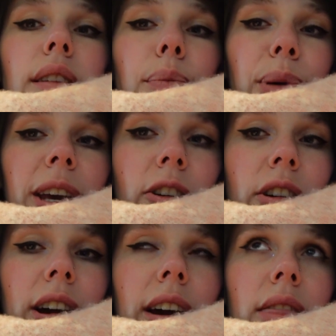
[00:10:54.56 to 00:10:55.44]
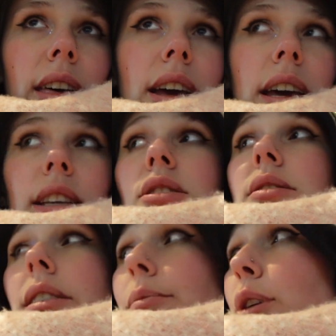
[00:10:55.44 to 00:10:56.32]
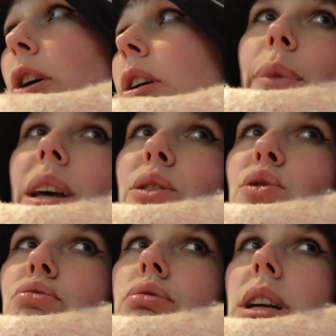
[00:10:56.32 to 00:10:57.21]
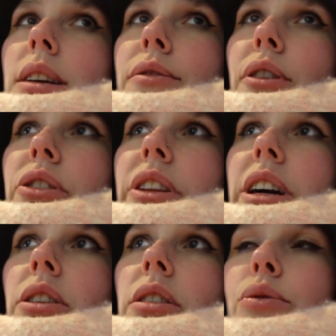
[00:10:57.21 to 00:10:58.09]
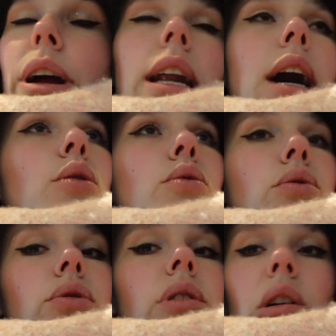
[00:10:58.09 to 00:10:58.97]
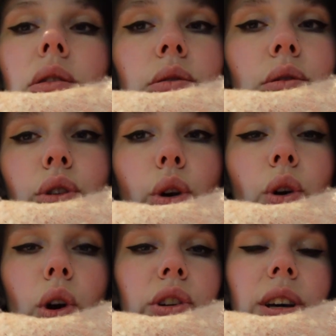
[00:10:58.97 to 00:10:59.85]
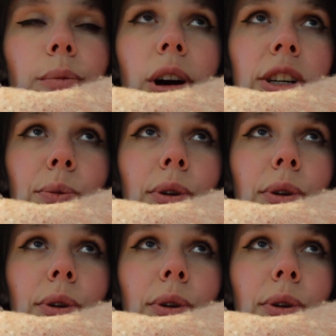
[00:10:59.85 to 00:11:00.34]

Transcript: The pier, I think in summer, is really fun there. Right now, no, no cocktail bars